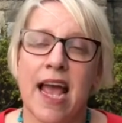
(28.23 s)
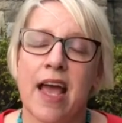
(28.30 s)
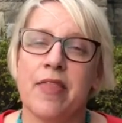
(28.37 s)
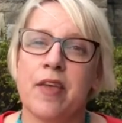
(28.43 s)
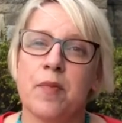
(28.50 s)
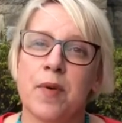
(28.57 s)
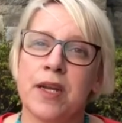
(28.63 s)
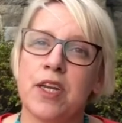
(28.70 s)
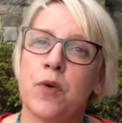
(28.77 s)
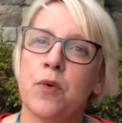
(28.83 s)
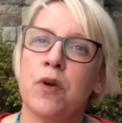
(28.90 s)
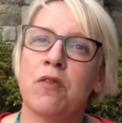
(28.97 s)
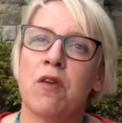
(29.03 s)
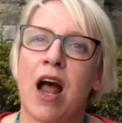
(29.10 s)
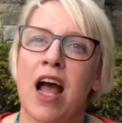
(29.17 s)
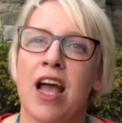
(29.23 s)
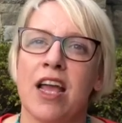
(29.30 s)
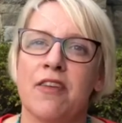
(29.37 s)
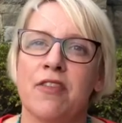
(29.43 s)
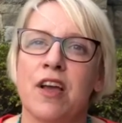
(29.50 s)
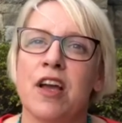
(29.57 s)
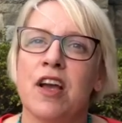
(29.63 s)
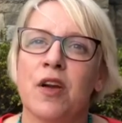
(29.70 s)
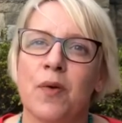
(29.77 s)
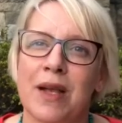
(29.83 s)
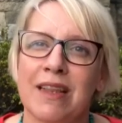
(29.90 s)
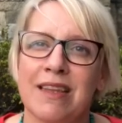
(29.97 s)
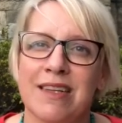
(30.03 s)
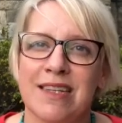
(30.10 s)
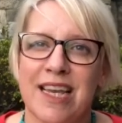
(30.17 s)
and then when you arrive,
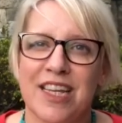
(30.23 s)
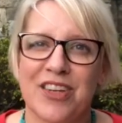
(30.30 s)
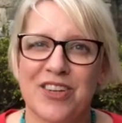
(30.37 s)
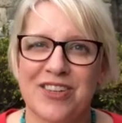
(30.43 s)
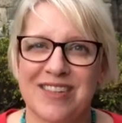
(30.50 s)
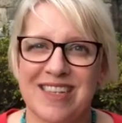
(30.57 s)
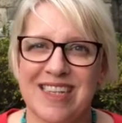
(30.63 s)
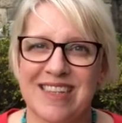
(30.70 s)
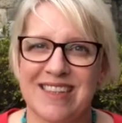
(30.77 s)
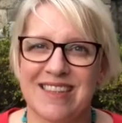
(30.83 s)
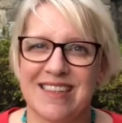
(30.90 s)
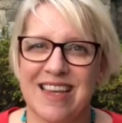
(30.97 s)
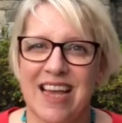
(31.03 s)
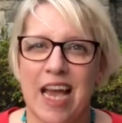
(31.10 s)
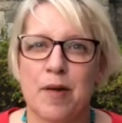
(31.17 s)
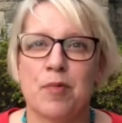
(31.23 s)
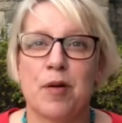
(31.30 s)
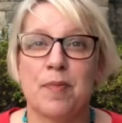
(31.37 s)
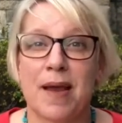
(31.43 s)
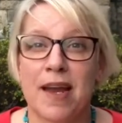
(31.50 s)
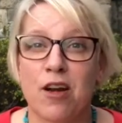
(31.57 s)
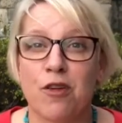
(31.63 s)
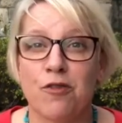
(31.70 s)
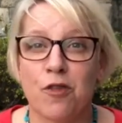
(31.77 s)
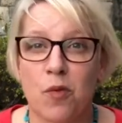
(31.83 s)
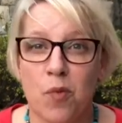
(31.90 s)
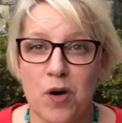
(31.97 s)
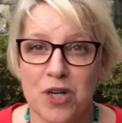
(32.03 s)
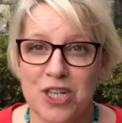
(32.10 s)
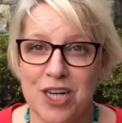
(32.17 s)
quickly take your seats and prepare for
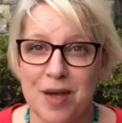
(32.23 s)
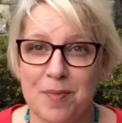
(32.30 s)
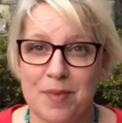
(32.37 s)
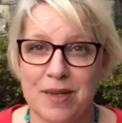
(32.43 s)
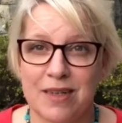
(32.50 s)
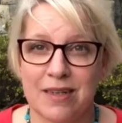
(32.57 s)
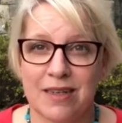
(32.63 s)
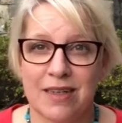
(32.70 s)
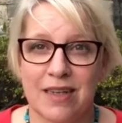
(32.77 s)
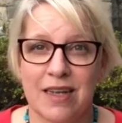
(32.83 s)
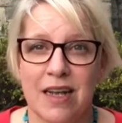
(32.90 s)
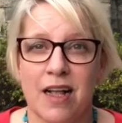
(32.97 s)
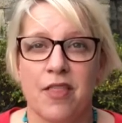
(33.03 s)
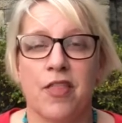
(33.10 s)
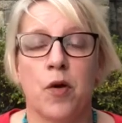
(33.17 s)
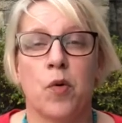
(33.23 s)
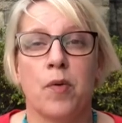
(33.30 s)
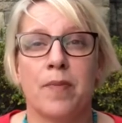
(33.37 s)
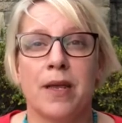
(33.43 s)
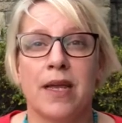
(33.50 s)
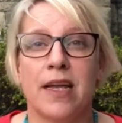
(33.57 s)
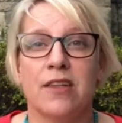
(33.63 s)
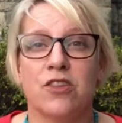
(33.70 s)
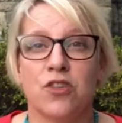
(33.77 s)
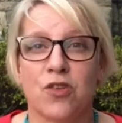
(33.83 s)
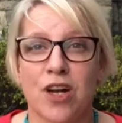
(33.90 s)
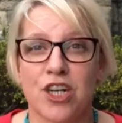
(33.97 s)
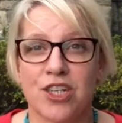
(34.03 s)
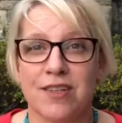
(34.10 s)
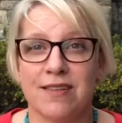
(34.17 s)
worship. There will be
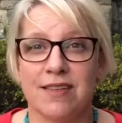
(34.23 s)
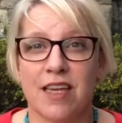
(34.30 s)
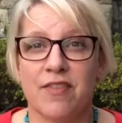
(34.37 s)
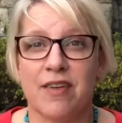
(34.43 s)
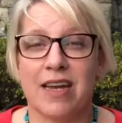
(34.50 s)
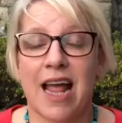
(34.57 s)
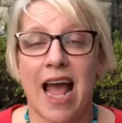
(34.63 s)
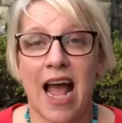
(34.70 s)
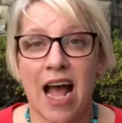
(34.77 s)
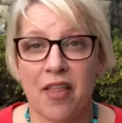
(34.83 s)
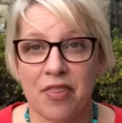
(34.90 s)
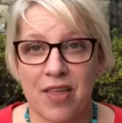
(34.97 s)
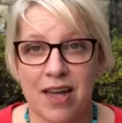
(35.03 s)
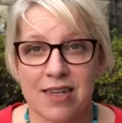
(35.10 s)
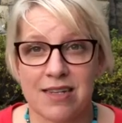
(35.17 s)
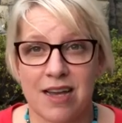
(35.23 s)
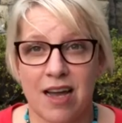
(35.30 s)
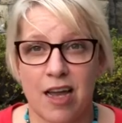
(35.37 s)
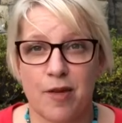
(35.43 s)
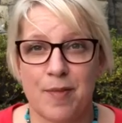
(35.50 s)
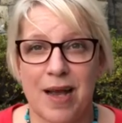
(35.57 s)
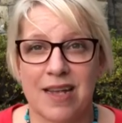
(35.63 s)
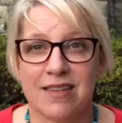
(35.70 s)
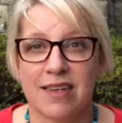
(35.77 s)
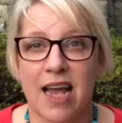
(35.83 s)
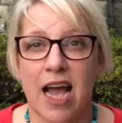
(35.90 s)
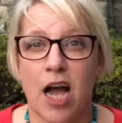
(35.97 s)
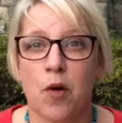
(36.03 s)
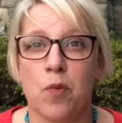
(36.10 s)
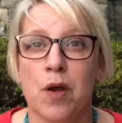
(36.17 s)
instructions given at that time as to
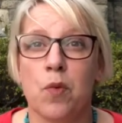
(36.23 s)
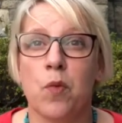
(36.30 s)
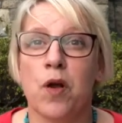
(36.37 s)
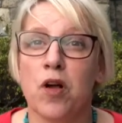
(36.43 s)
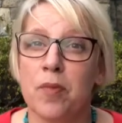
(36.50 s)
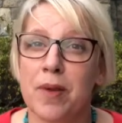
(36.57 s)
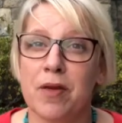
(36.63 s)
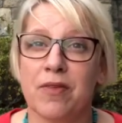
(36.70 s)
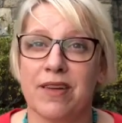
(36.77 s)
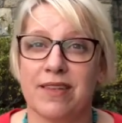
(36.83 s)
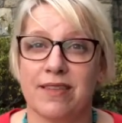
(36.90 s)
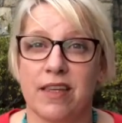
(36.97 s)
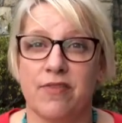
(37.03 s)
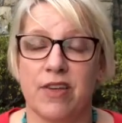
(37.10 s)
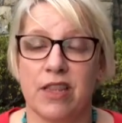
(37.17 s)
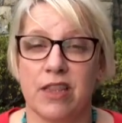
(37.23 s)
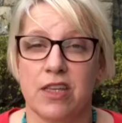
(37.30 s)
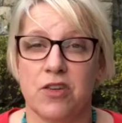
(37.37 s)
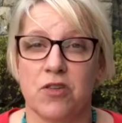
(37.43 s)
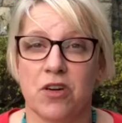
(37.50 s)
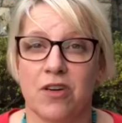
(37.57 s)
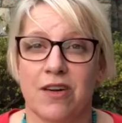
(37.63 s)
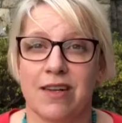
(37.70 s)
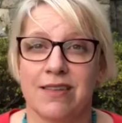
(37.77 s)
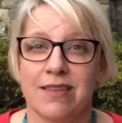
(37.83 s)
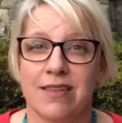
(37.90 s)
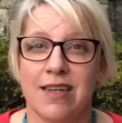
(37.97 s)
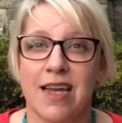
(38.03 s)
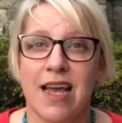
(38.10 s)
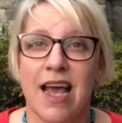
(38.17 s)
how we will be receiving the Eucharist,
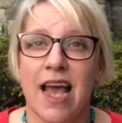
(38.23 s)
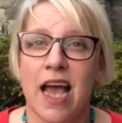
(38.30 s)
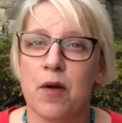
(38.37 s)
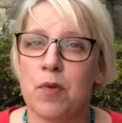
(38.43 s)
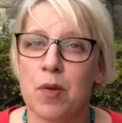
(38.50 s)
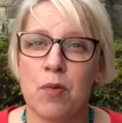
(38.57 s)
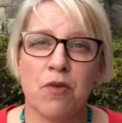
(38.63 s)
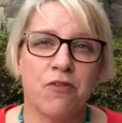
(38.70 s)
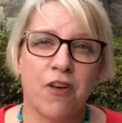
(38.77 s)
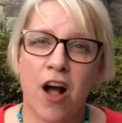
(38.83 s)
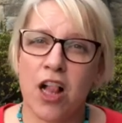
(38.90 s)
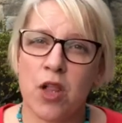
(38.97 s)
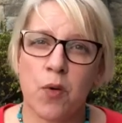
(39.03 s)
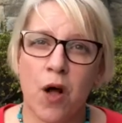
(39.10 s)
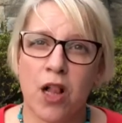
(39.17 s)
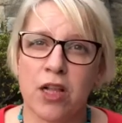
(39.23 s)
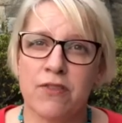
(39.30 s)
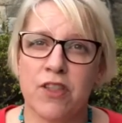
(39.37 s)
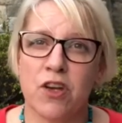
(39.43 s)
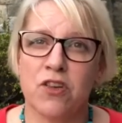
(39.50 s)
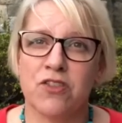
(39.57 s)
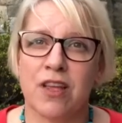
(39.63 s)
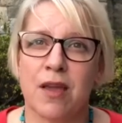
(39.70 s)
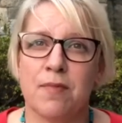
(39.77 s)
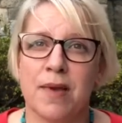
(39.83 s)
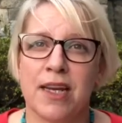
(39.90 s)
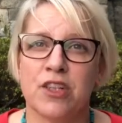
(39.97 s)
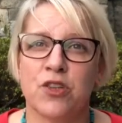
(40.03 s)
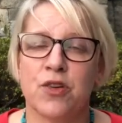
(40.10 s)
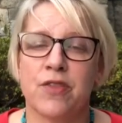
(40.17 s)
and we will follow all of those and make
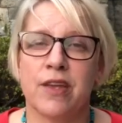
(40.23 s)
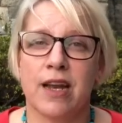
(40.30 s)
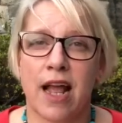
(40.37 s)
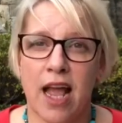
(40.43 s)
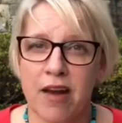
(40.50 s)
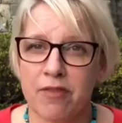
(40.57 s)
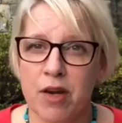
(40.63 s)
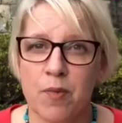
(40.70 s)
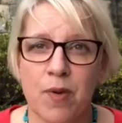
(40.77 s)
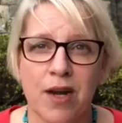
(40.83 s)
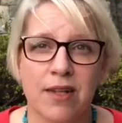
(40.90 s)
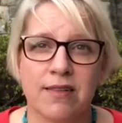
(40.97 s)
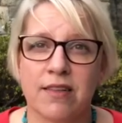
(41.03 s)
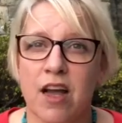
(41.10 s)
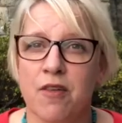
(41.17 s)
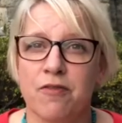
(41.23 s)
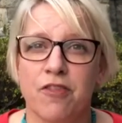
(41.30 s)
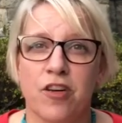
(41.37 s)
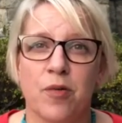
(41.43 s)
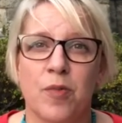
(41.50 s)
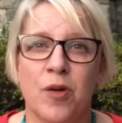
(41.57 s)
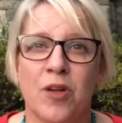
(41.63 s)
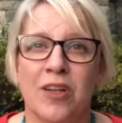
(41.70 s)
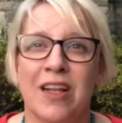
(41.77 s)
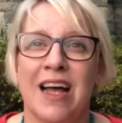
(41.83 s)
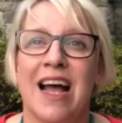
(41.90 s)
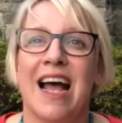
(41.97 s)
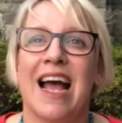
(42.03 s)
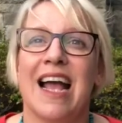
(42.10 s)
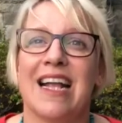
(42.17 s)
sure that everyone is comfortable
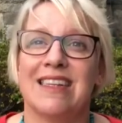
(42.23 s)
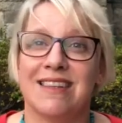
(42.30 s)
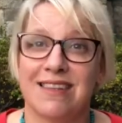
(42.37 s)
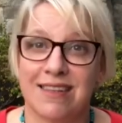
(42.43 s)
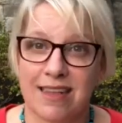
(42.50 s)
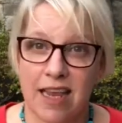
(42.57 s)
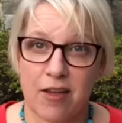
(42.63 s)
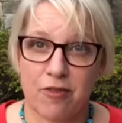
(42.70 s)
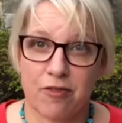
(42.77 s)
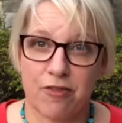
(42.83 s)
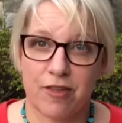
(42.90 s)
and safe.